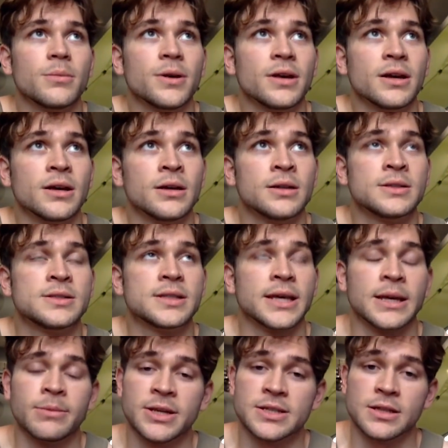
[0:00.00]
because
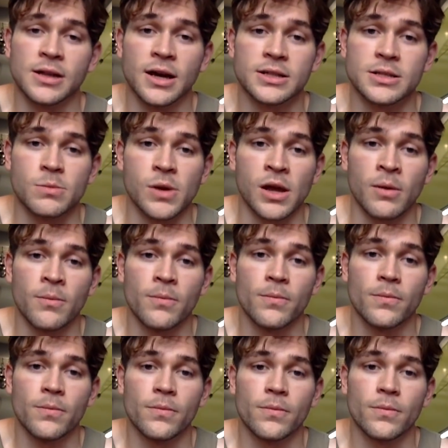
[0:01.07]
he means a lot to me,
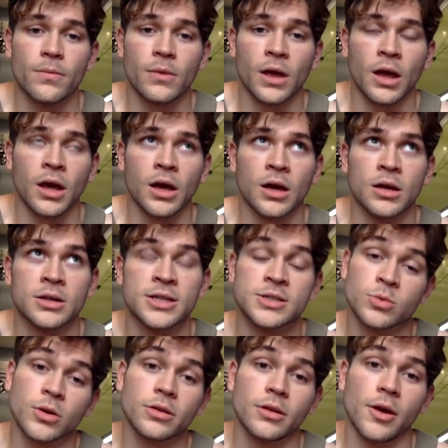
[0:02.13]
and
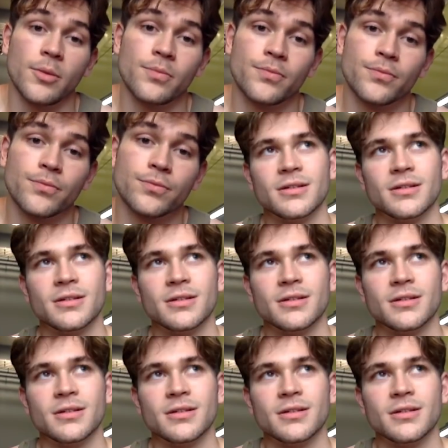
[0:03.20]
he's worth it.